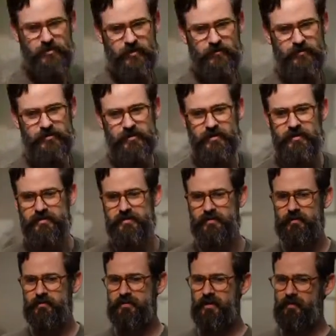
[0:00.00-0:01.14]
over so you can see what
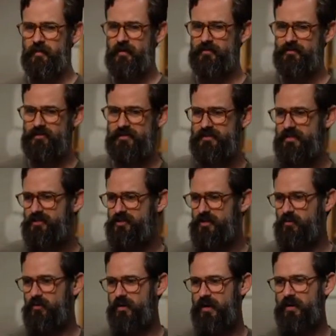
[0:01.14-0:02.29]
I'm talking about. Just the
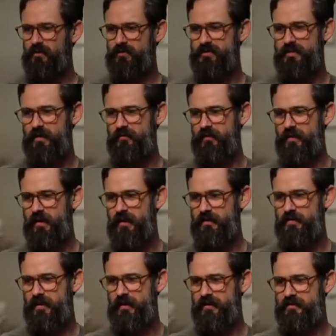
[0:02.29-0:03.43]
general colors down for
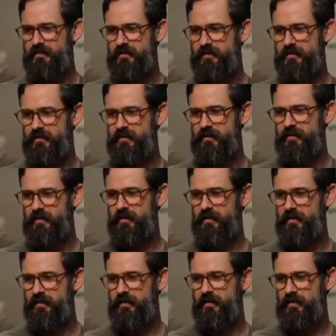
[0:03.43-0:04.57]
context
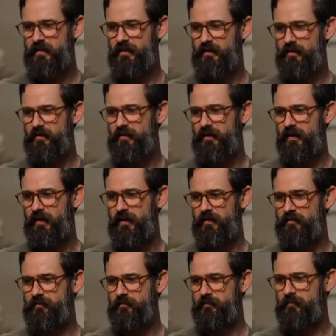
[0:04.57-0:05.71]
here and there,
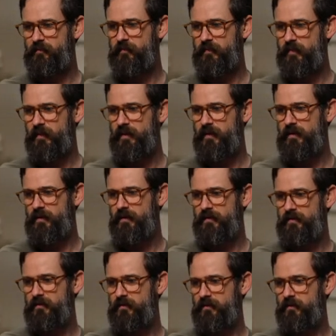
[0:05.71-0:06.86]

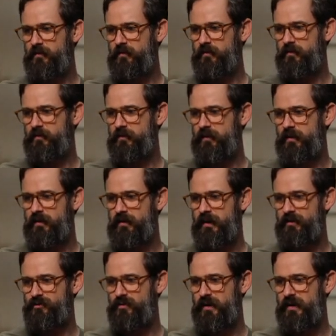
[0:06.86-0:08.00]
to
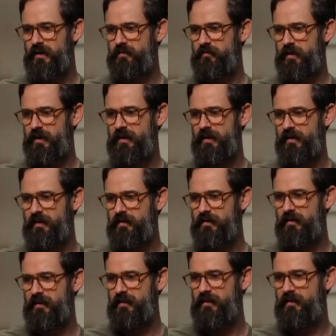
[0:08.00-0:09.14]
not trying to make
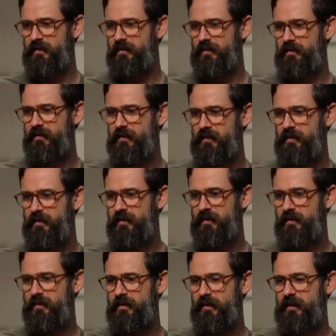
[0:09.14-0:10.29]
anything
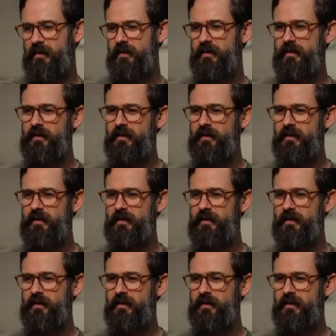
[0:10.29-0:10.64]
like